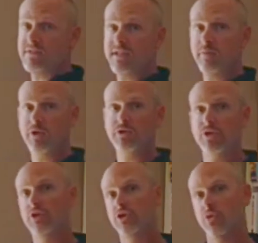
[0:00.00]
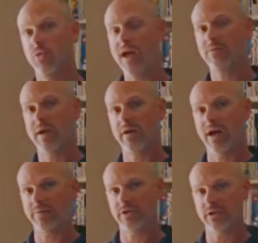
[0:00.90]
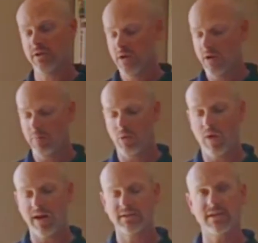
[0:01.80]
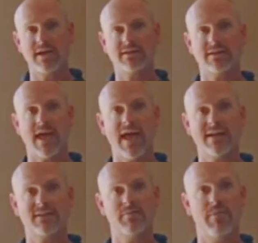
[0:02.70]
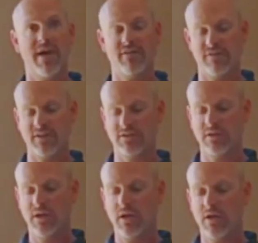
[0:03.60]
similar to the direct mount option, but what it does is it has some benefits.